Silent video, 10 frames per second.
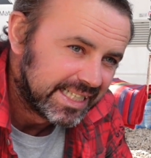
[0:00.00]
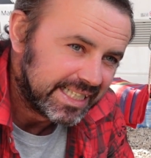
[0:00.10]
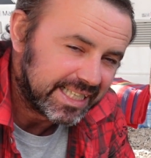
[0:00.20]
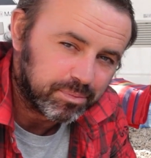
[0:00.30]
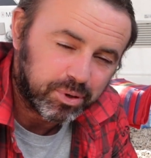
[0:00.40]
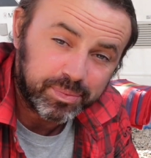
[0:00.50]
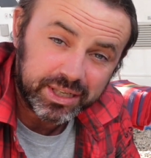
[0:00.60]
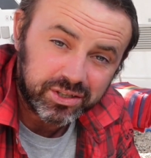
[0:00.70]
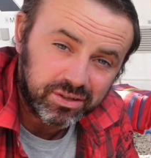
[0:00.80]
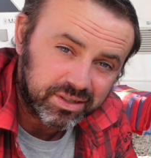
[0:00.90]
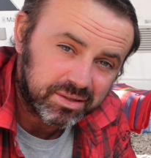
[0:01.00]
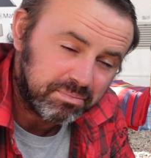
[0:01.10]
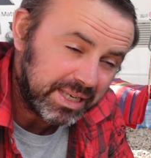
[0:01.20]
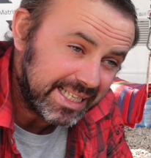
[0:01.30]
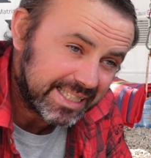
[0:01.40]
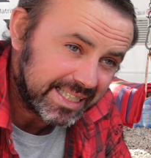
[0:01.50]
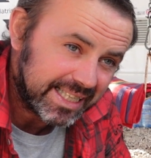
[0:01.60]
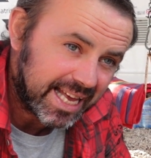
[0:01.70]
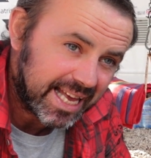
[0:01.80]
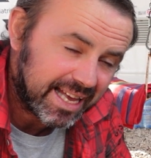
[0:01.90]
you can put big chunks of meat in
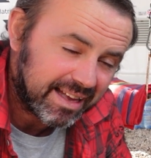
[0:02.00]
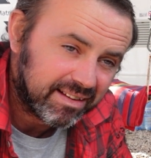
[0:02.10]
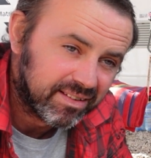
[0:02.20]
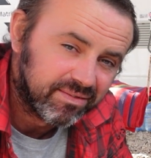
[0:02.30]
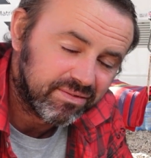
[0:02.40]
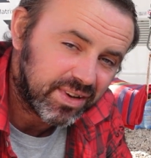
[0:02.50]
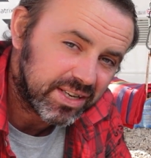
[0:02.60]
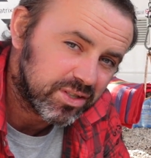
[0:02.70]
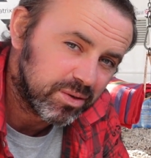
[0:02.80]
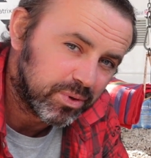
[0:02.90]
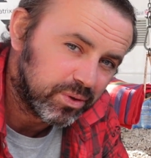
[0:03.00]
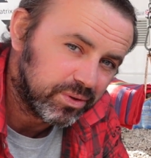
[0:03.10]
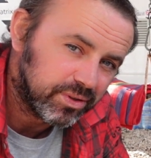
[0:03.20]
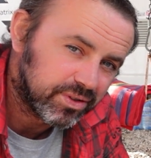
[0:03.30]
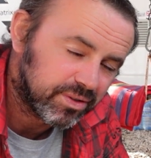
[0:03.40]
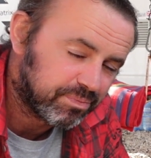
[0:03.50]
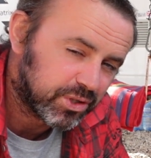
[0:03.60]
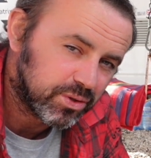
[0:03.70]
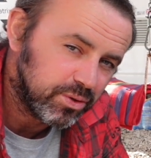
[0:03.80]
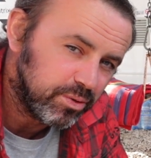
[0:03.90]
there, vegetables,
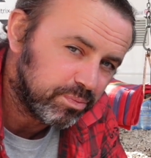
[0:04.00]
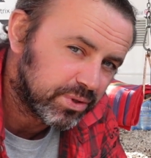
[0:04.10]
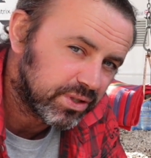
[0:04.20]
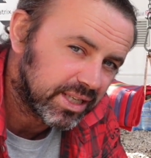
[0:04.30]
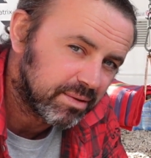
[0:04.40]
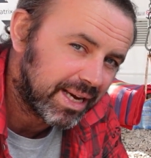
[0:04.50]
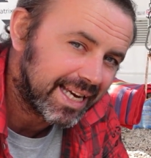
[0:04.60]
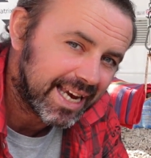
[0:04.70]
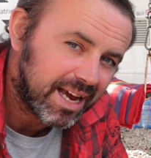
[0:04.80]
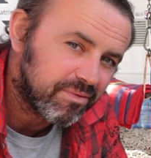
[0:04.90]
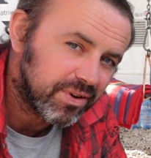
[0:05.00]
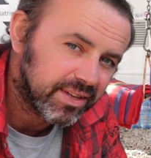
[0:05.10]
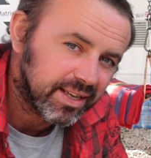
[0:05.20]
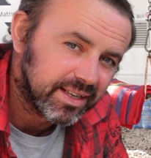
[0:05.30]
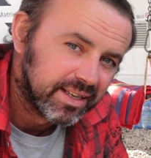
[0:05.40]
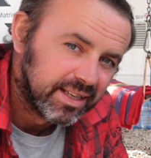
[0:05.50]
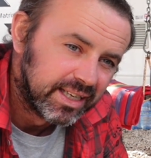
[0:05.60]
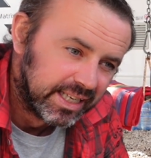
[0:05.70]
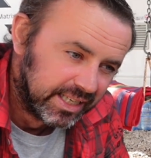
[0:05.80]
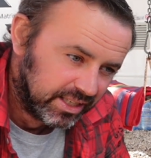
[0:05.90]
soups, you can make everything.
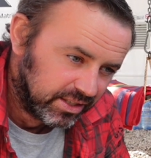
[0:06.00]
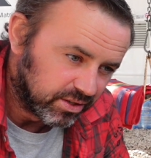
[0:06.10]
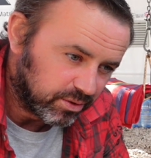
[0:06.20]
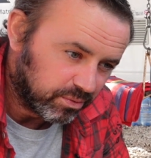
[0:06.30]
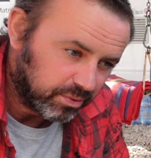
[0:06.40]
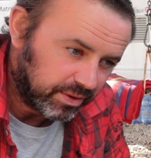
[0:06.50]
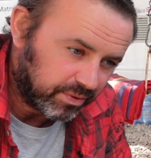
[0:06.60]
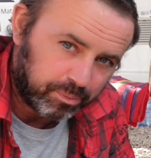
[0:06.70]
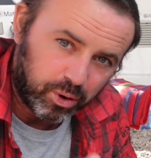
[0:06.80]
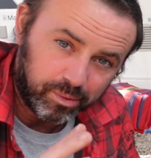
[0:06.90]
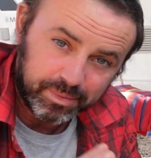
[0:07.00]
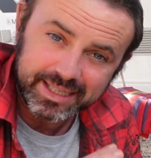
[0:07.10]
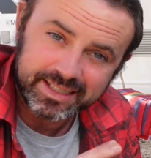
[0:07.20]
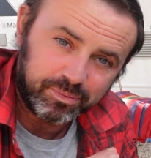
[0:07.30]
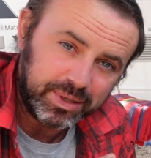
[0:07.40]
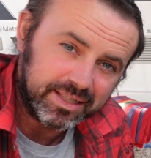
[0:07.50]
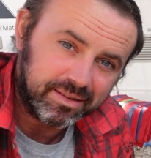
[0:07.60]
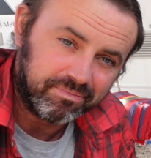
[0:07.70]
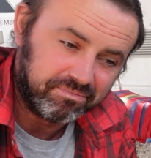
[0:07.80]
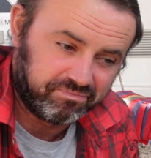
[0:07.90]
So if I put a massive piece of,
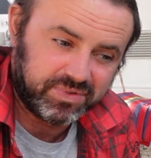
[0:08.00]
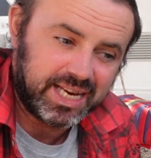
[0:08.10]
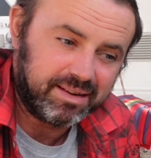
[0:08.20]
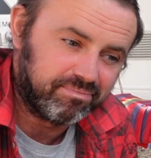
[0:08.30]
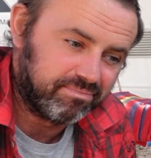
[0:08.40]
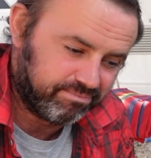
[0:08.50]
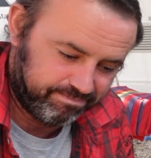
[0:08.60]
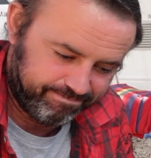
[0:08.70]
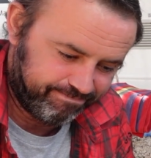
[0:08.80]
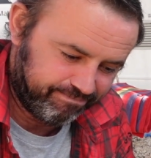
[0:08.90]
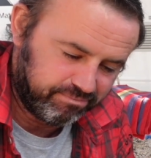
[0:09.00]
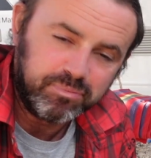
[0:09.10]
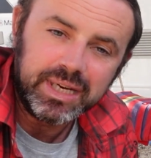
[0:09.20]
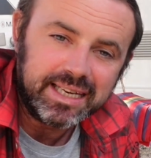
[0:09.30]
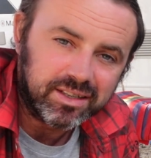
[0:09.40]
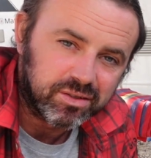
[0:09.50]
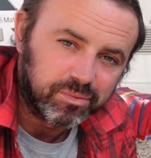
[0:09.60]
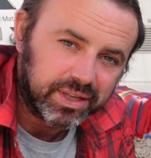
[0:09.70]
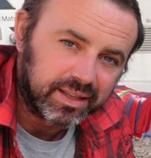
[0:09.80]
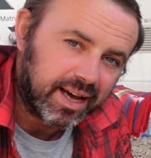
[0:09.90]
say, meat or
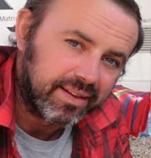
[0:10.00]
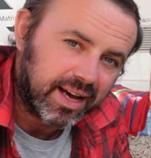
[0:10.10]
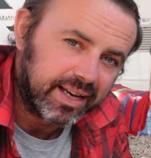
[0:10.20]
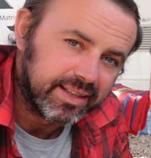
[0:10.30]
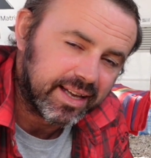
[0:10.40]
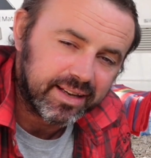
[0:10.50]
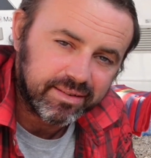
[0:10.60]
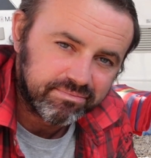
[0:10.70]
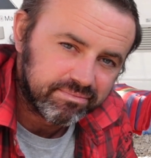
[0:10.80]
something like that in there,